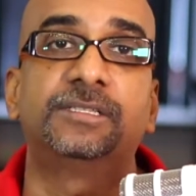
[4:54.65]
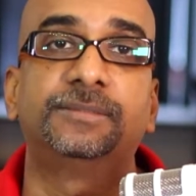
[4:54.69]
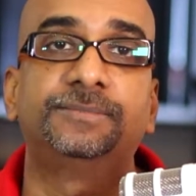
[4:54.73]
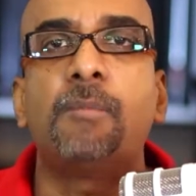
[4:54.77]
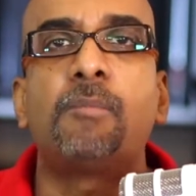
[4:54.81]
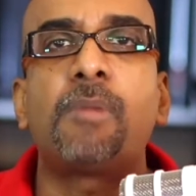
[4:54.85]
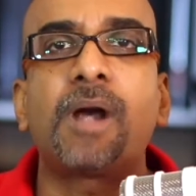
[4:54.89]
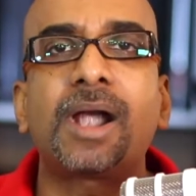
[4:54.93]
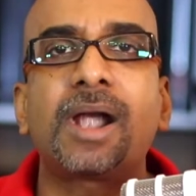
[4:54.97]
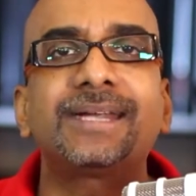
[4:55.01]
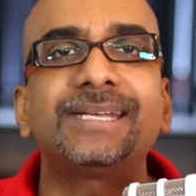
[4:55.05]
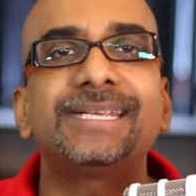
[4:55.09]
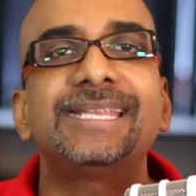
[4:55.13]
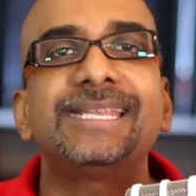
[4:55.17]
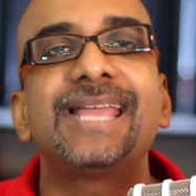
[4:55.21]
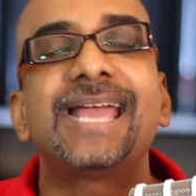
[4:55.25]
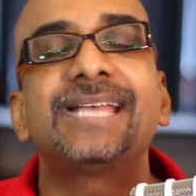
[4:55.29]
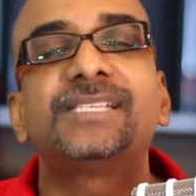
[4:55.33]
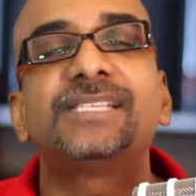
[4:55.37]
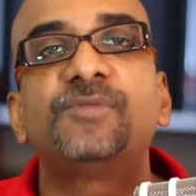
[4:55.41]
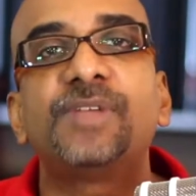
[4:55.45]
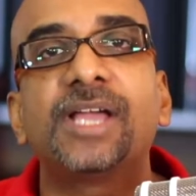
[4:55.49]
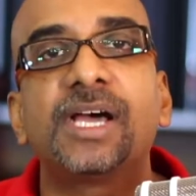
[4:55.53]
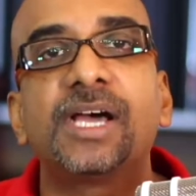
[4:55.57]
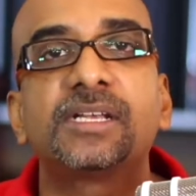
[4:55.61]
Marketing,
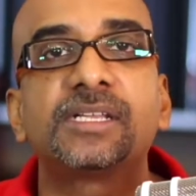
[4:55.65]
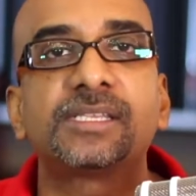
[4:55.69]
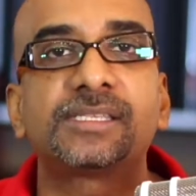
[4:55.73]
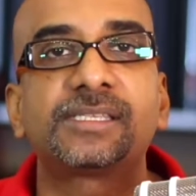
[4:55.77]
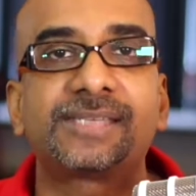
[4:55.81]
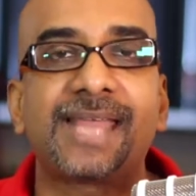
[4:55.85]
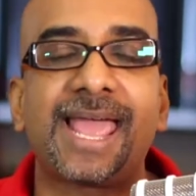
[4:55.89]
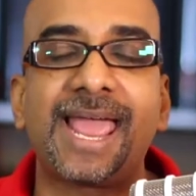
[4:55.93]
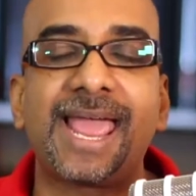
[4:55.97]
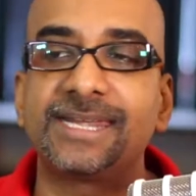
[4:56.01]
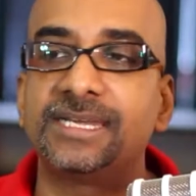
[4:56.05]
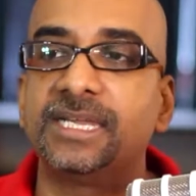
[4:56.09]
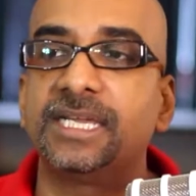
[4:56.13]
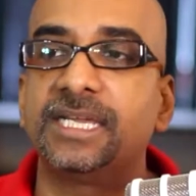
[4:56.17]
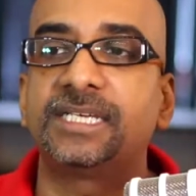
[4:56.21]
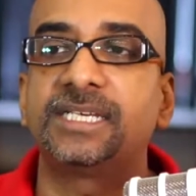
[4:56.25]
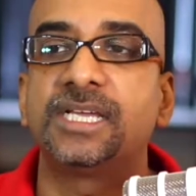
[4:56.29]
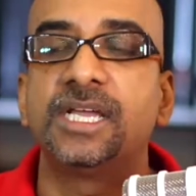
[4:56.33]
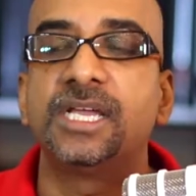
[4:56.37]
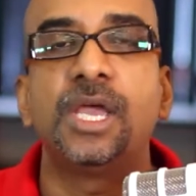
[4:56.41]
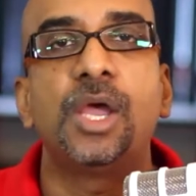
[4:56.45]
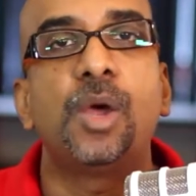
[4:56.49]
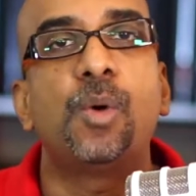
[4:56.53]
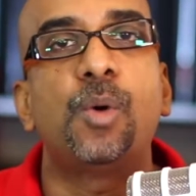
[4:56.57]
as we understand it,